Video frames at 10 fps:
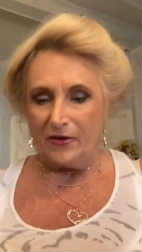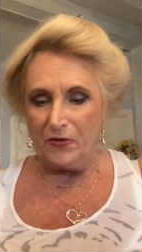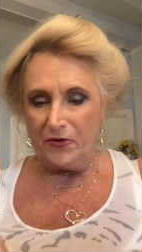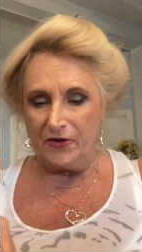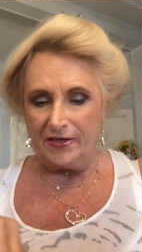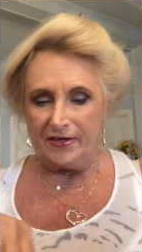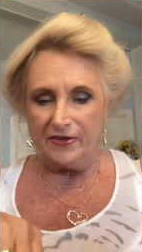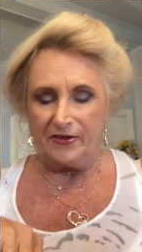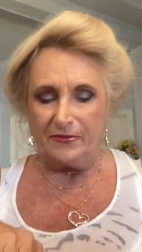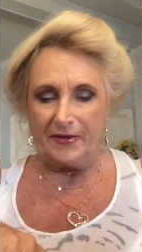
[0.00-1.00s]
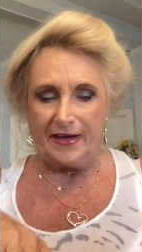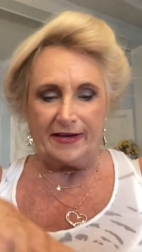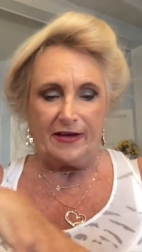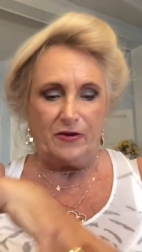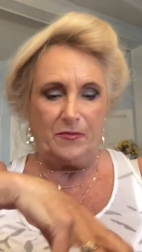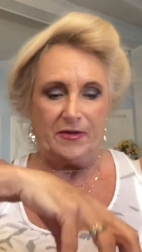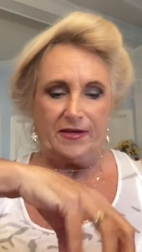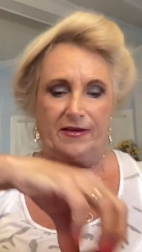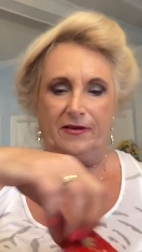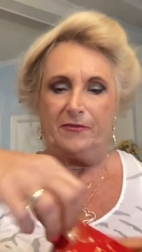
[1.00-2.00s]
Oh, goody, goody. We got to open
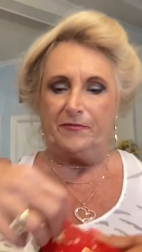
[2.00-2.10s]
it up.